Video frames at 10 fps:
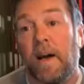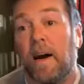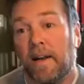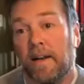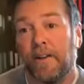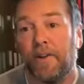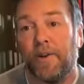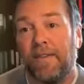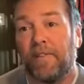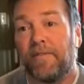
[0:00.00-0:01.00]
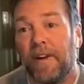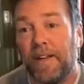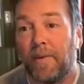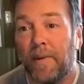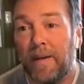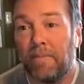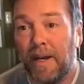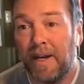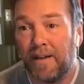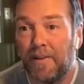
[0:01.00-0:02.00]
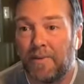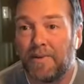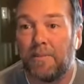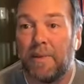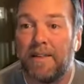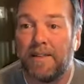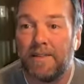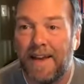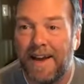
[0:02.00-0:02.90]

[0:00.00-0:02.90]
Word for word: not. And you have to okay. find the right bank to make this